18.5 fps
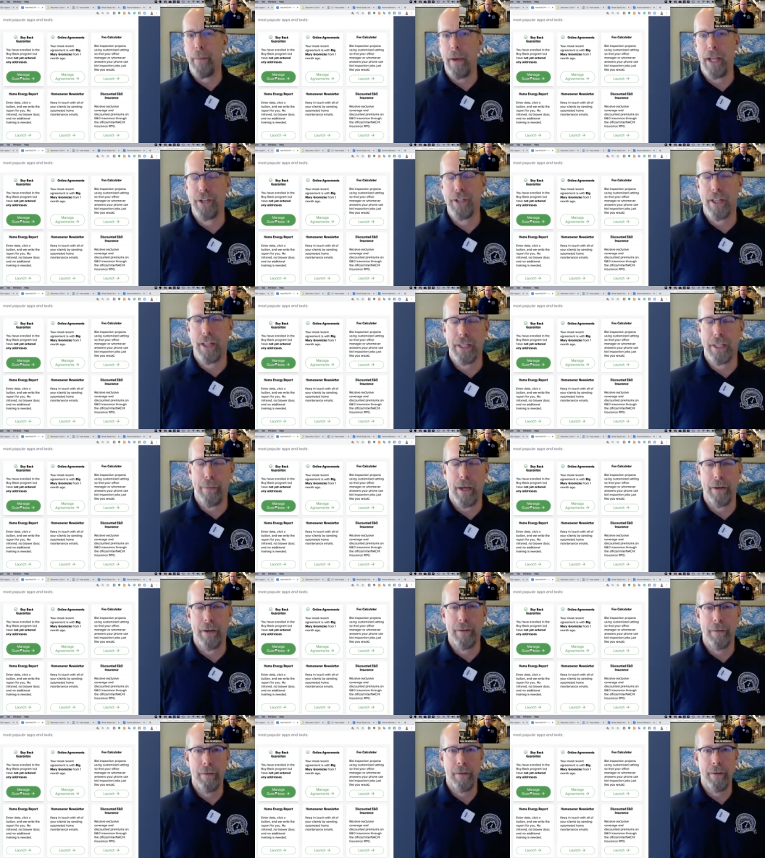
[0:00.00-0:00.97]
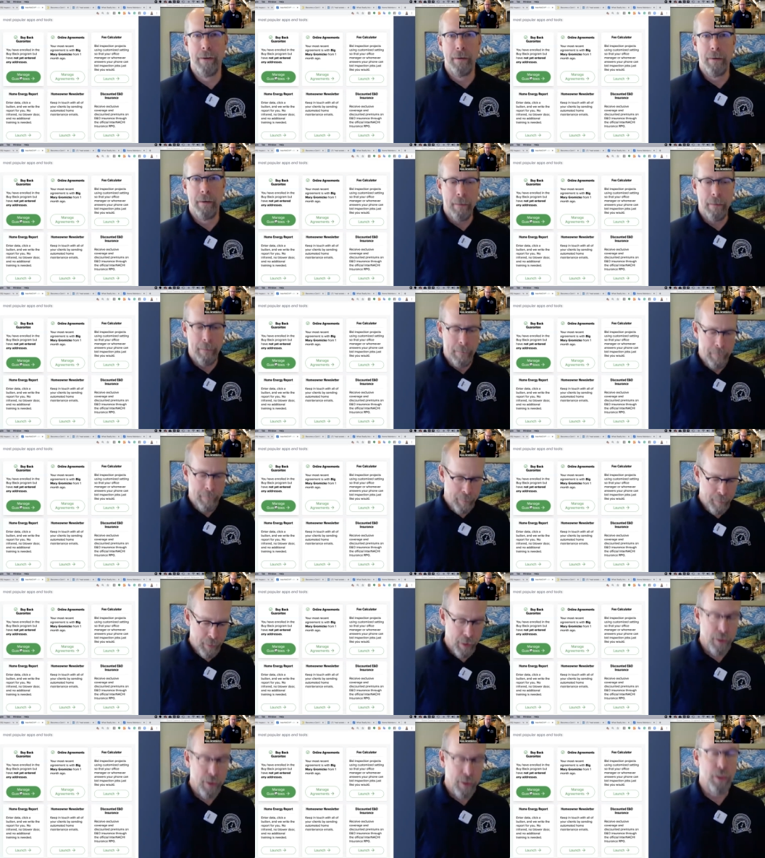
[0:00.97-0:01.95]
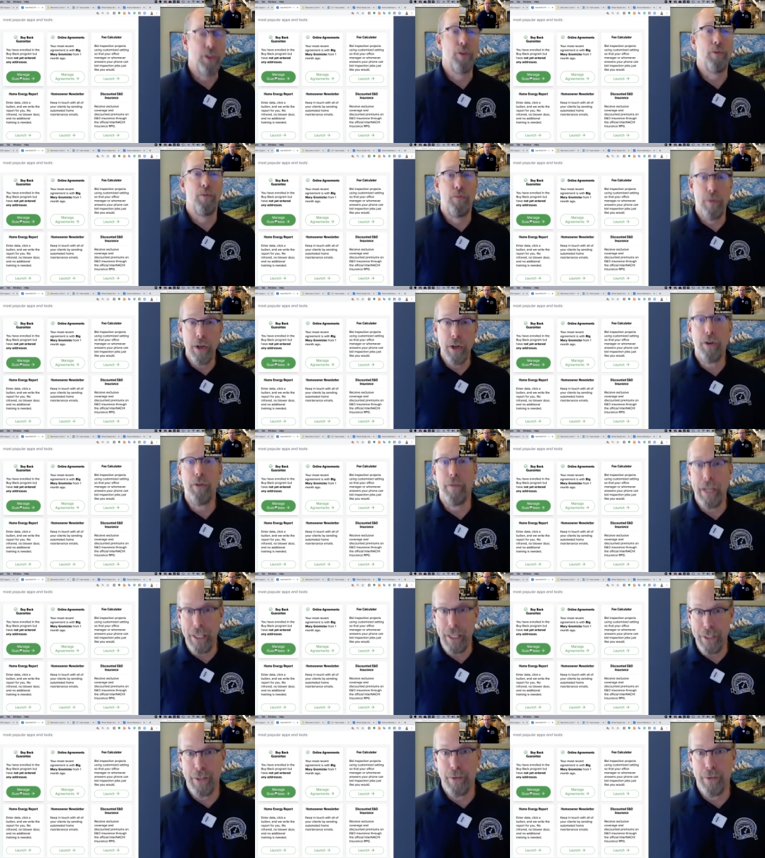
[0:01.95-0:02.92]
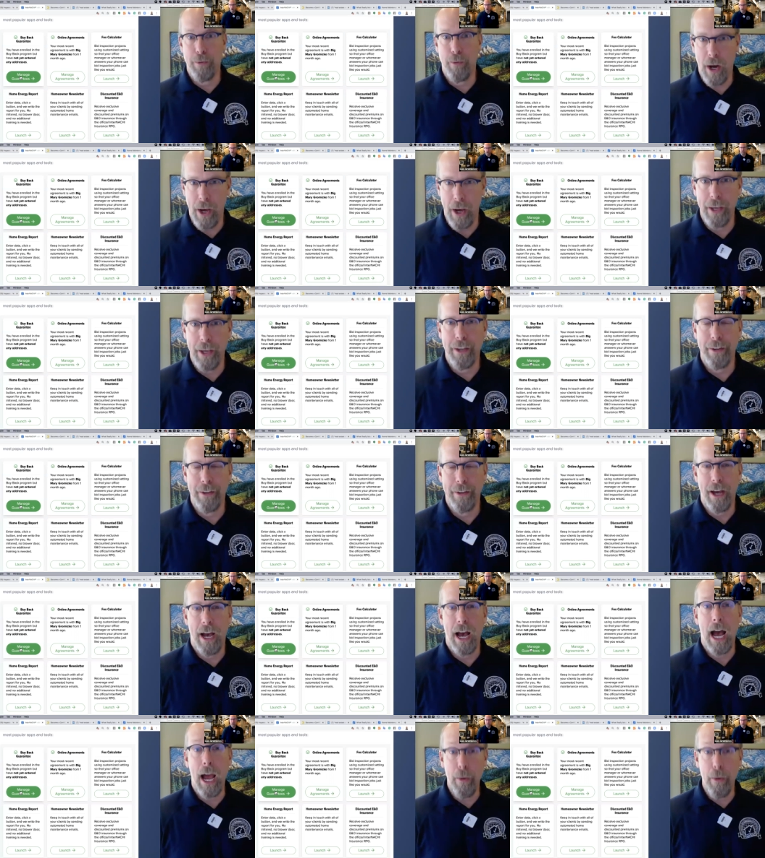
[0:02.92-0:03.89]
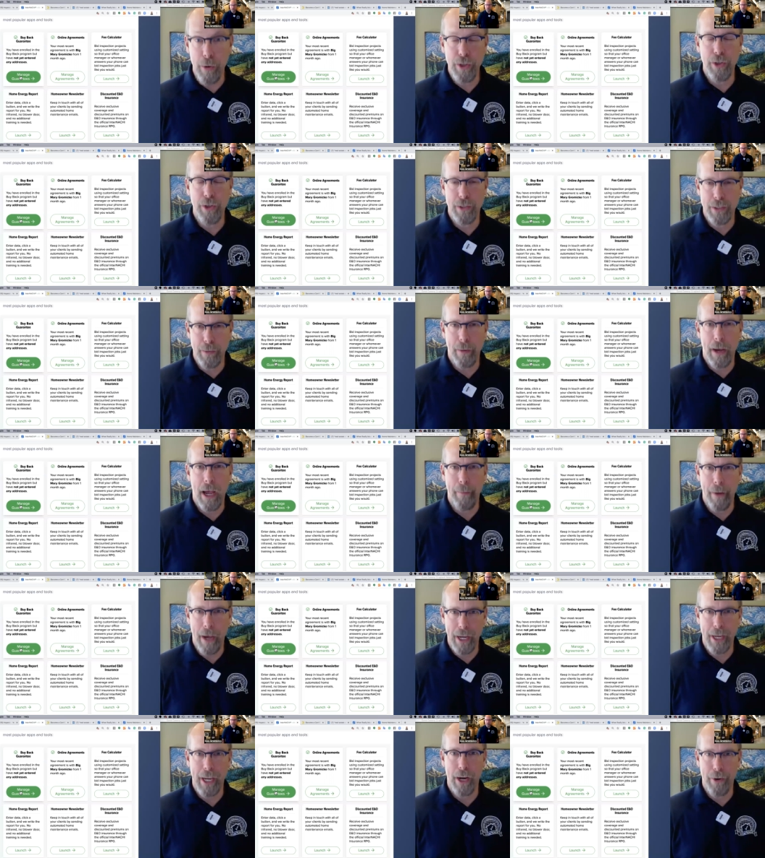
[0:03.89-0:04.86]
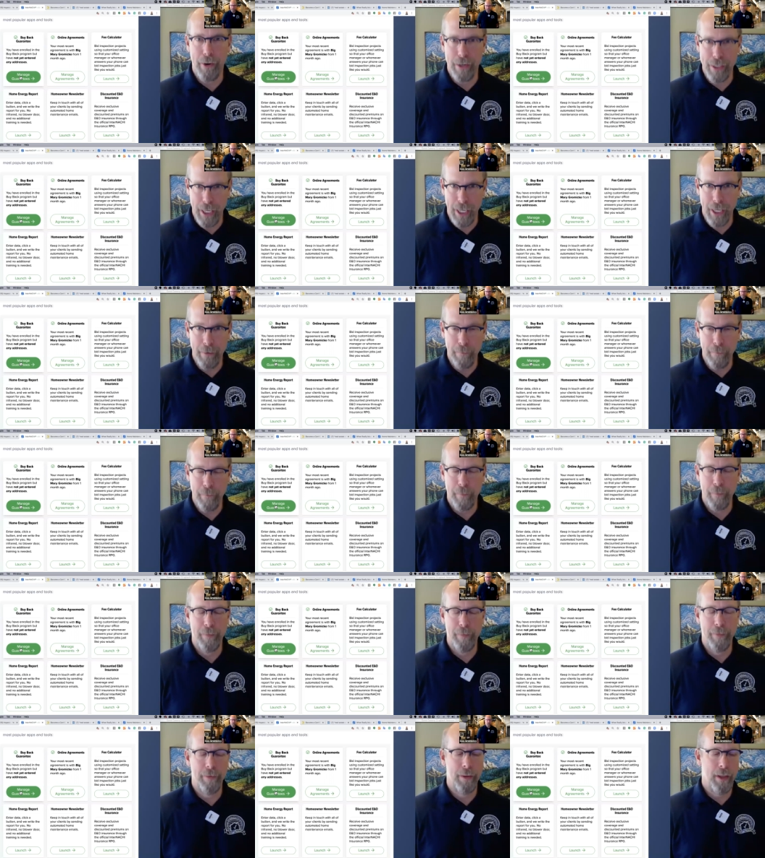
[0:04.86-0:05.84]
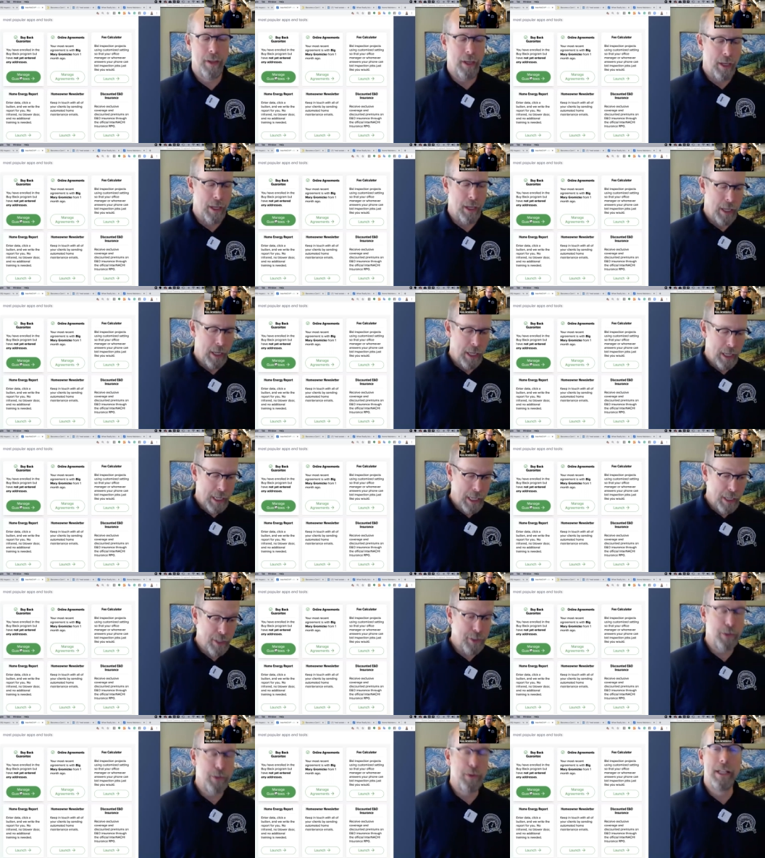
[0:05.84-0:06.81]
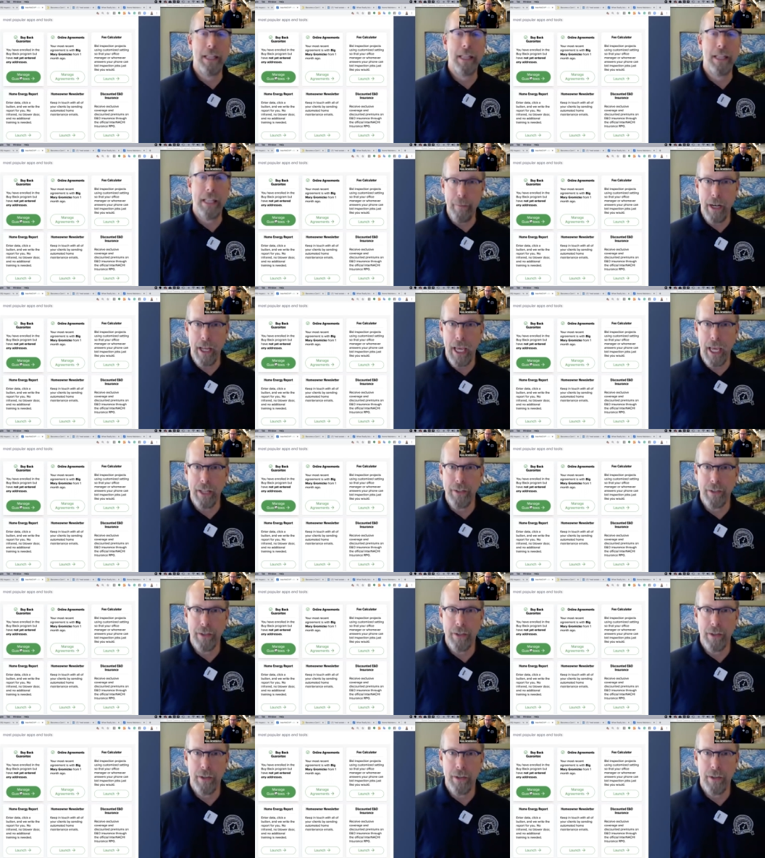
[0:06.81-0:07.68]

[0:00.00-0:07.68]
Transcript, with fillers: the button. The real reason why I would use the buyback guarantee is to eliminate